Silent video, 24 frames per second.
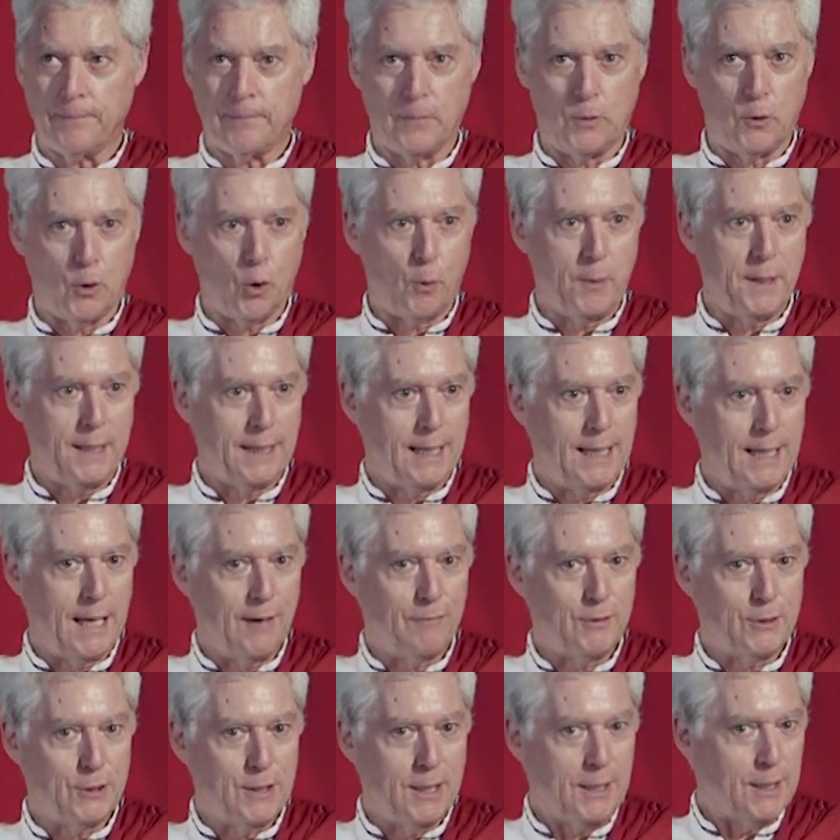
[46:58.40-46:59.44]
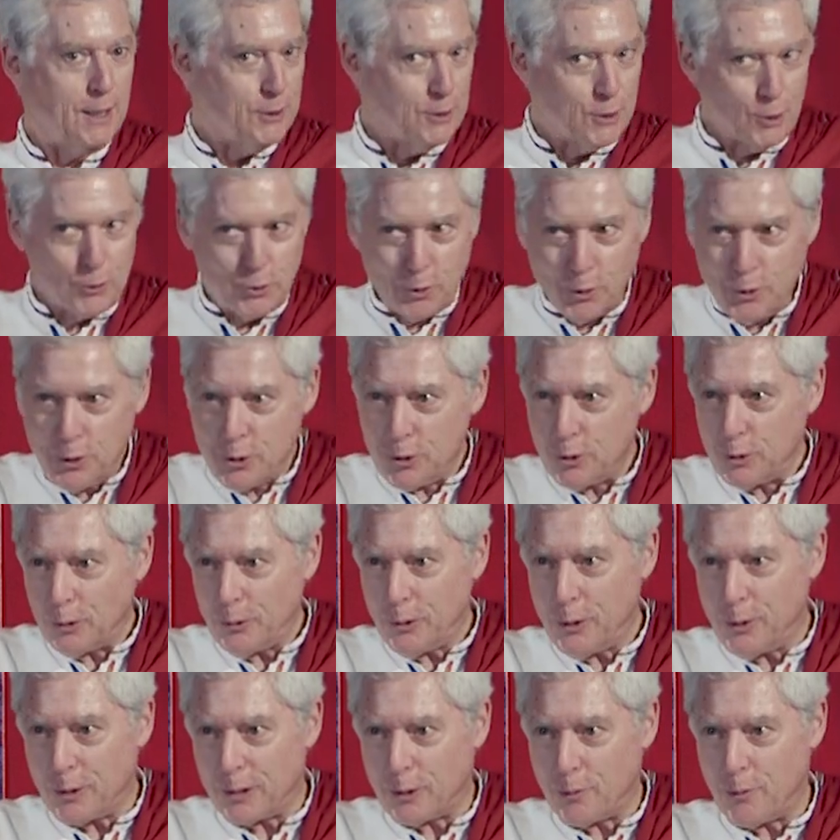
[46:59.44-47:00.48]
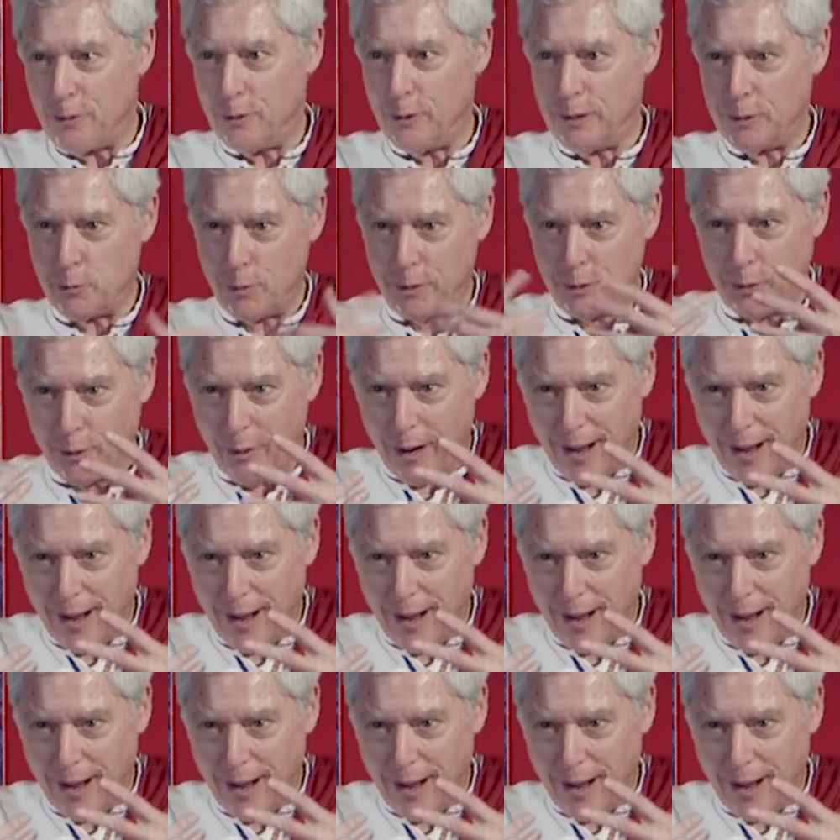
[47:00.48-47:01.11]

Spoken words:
Nobody can ever see, because as soon as you look, whether it's with your